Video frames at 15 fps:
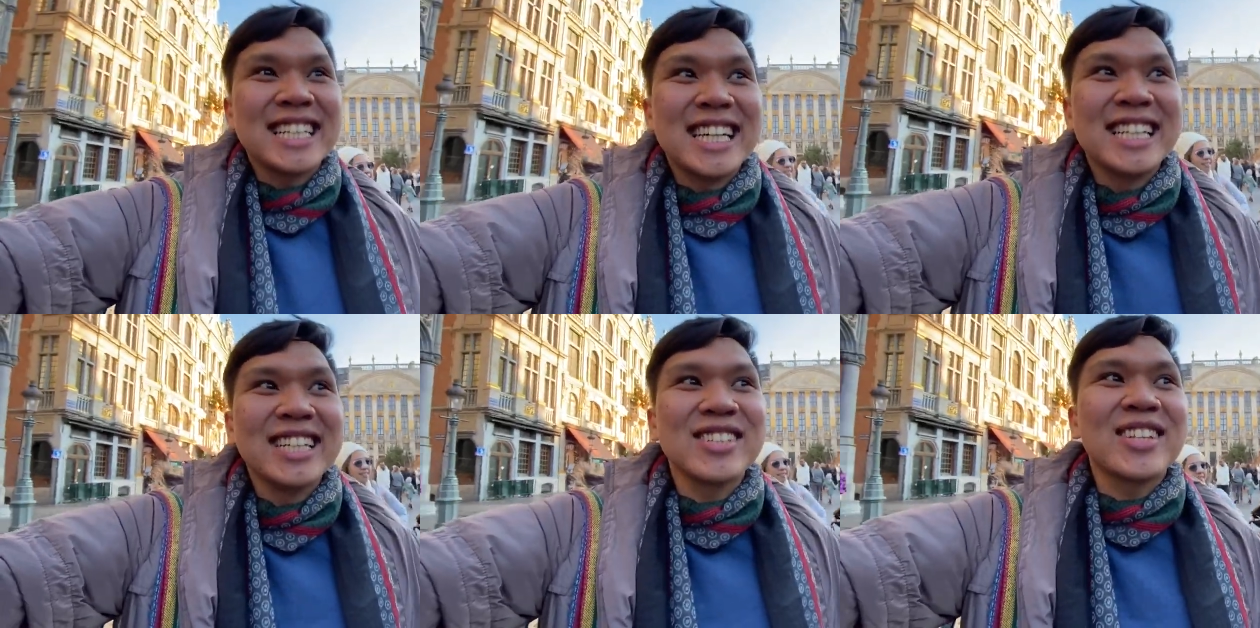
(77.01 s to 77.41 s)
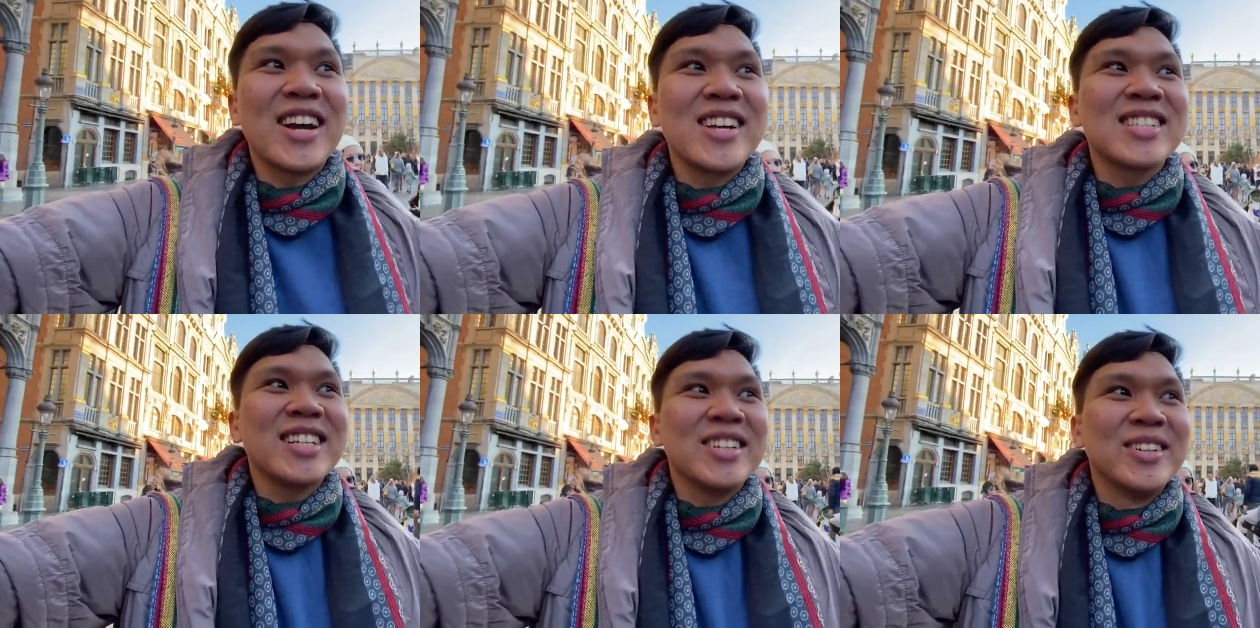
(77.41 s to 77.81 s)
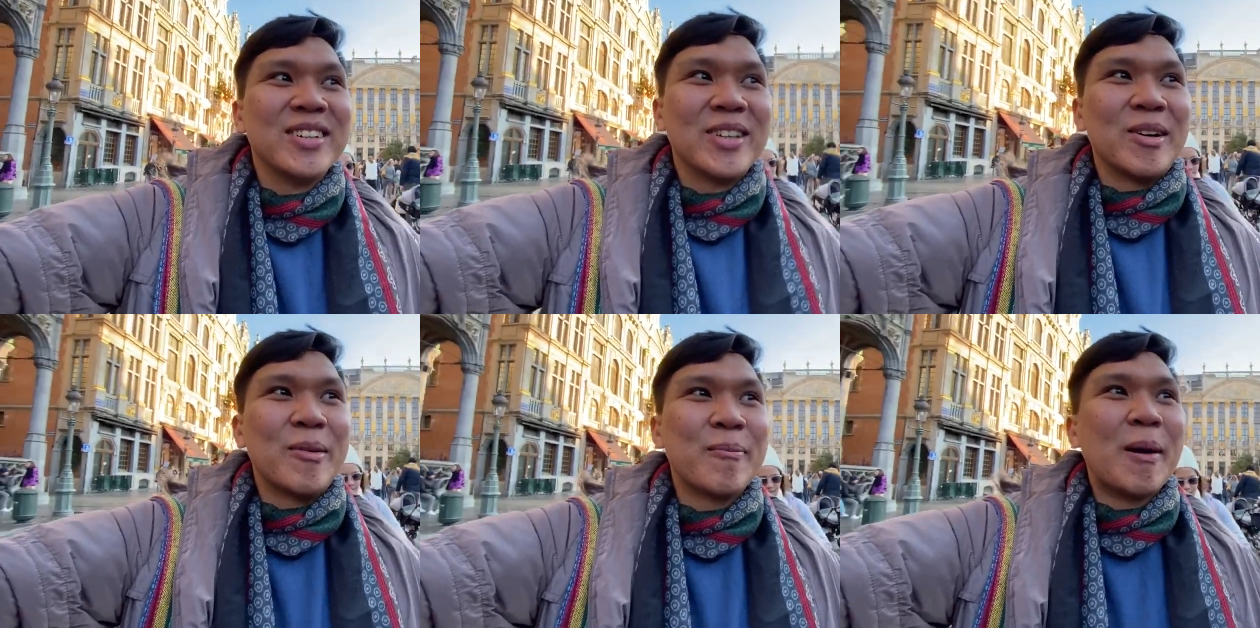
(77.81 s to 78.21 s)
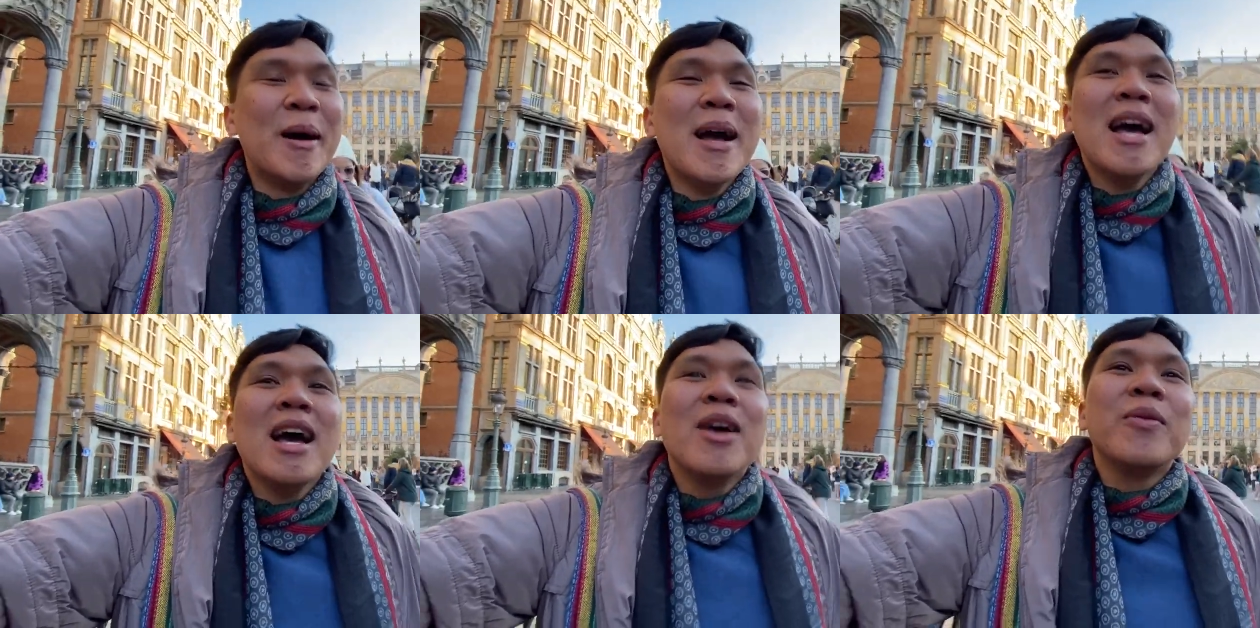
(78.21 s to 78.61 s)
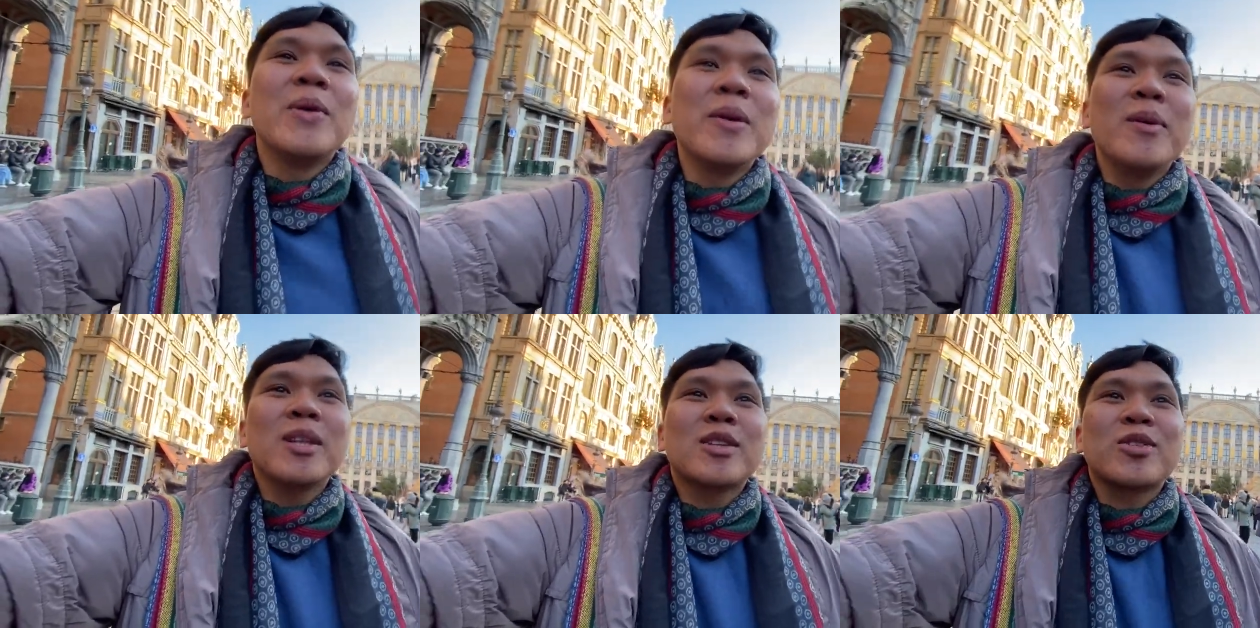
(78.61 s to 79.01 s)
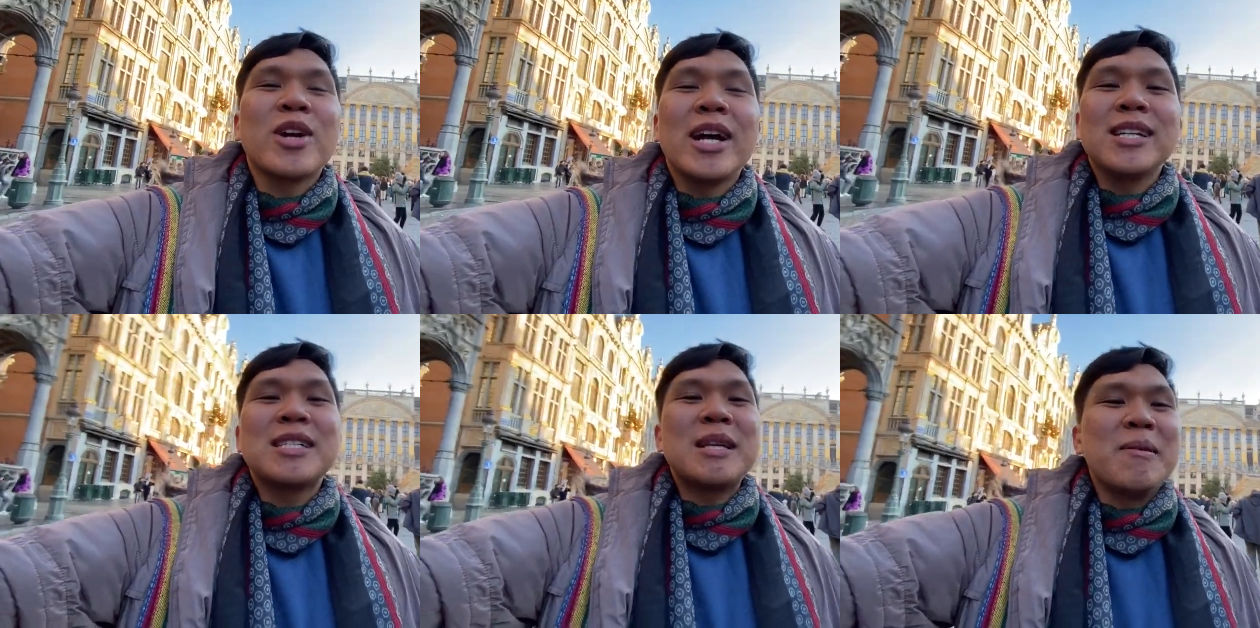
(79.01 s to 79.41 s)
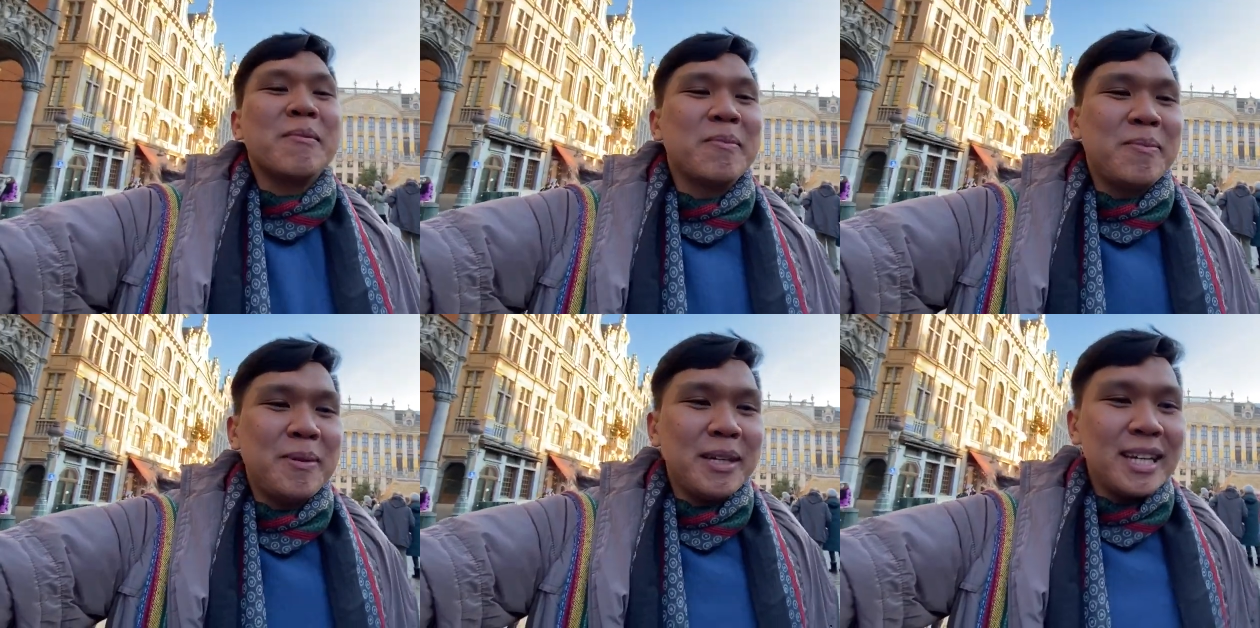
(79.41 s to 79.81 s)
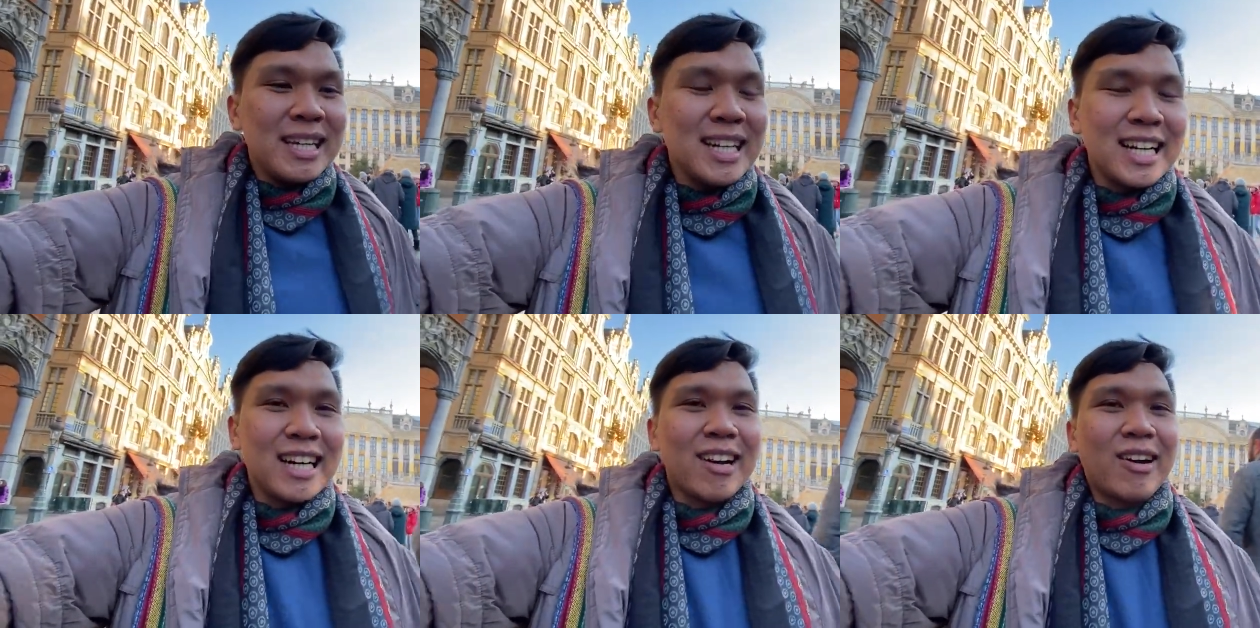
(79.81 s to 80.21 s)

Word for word: nandito tayo sa Europe. We will try some beer